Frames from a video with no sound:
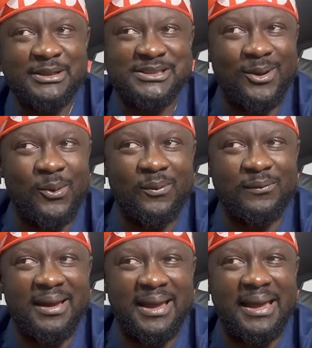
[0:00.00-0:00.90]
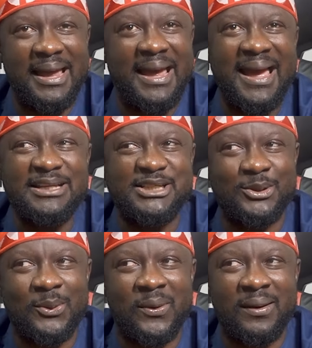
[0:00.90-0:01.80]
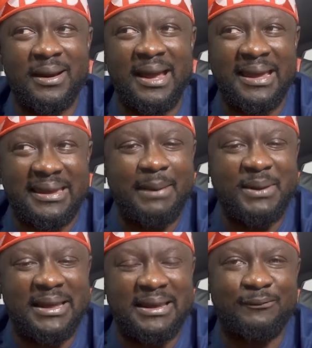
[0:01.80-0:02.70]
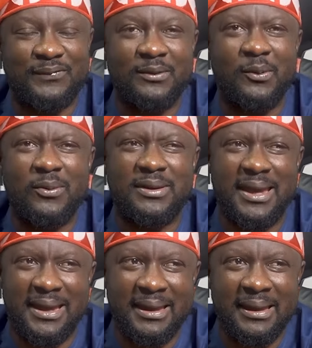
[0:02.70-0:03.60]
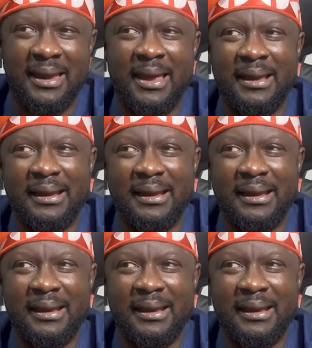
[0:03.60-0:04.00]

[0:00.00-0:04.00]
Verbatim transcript: So uh, I, I, saw, I came in and I felt, okay,